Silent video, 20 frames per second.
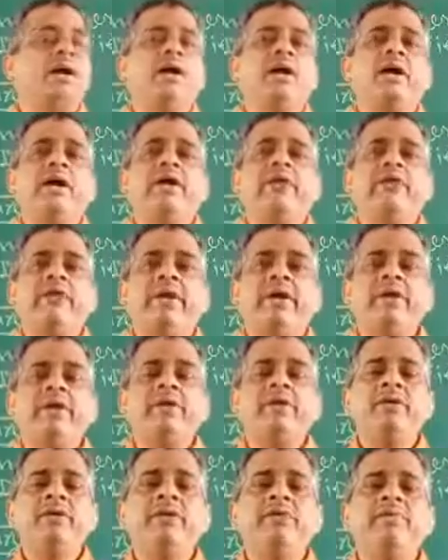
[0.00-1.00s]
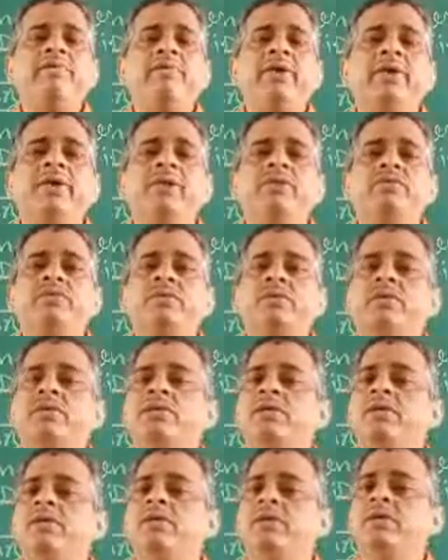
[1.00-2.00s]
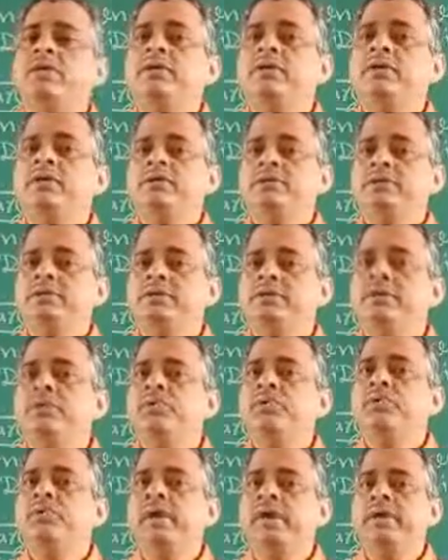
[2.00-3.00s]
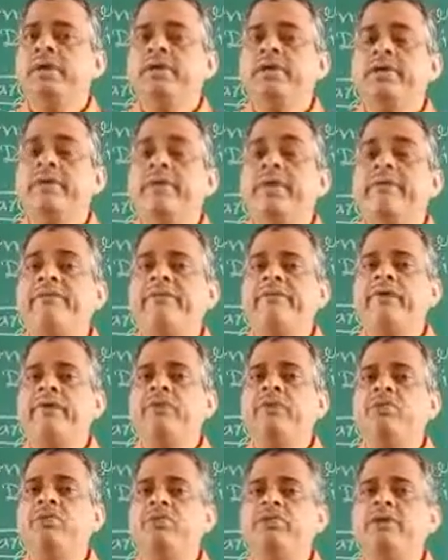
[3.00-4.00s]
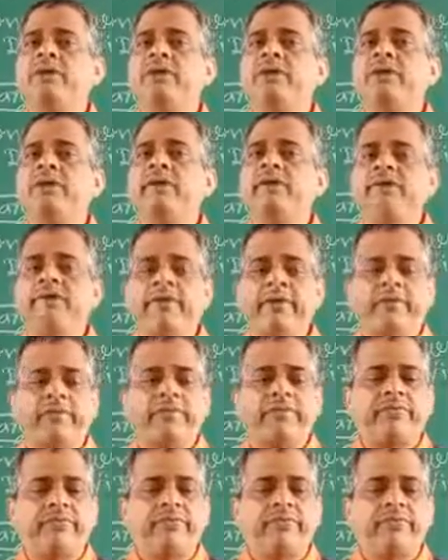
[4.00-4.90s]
a query by using GUI, graphical user interface.